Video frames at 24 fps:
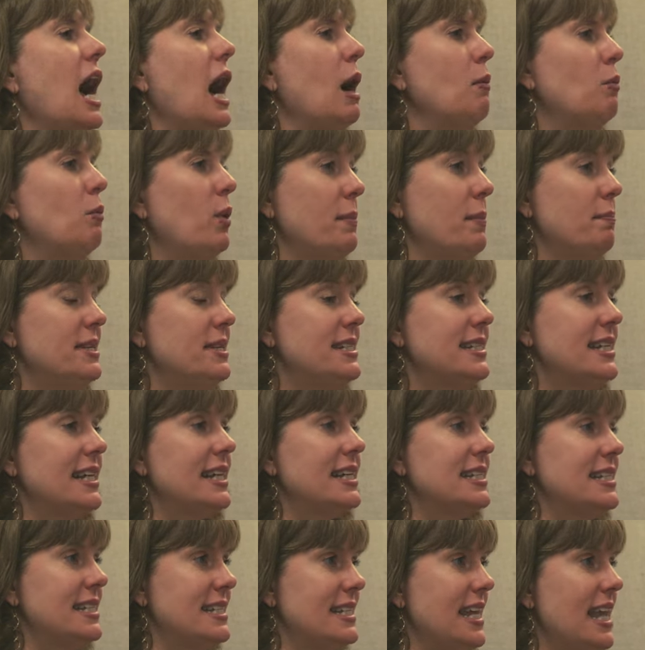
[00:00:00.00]
Tom went missing
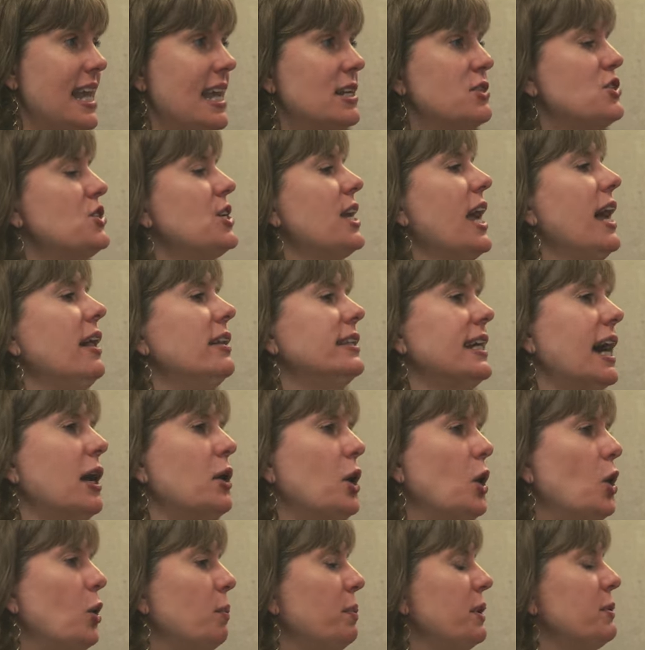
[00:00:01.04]
at sea, and she held out
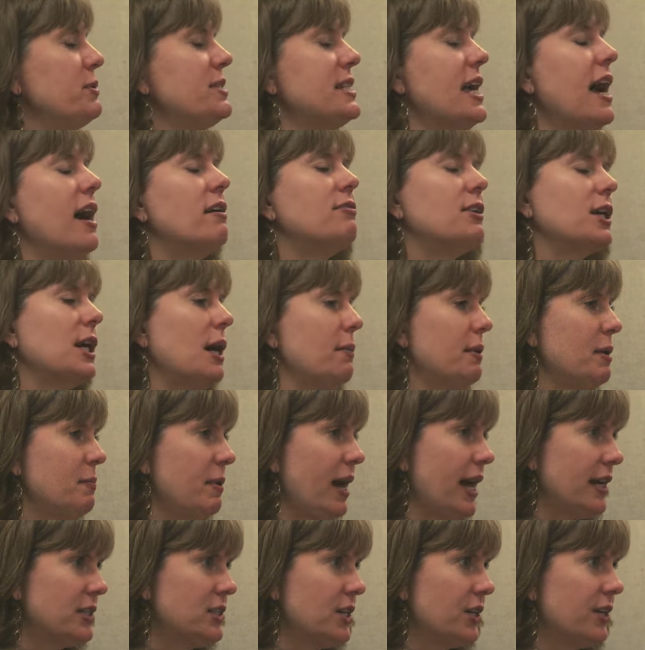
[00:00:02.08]
hope he was ever coming
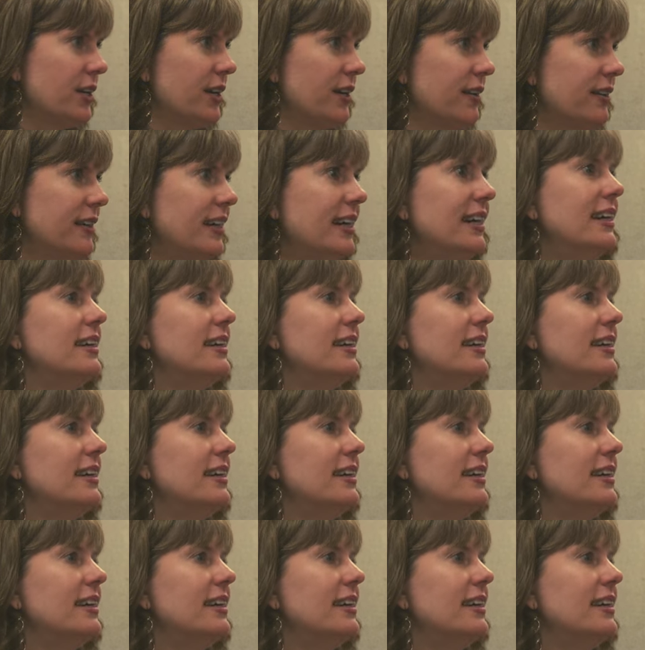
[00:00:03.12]
back to her.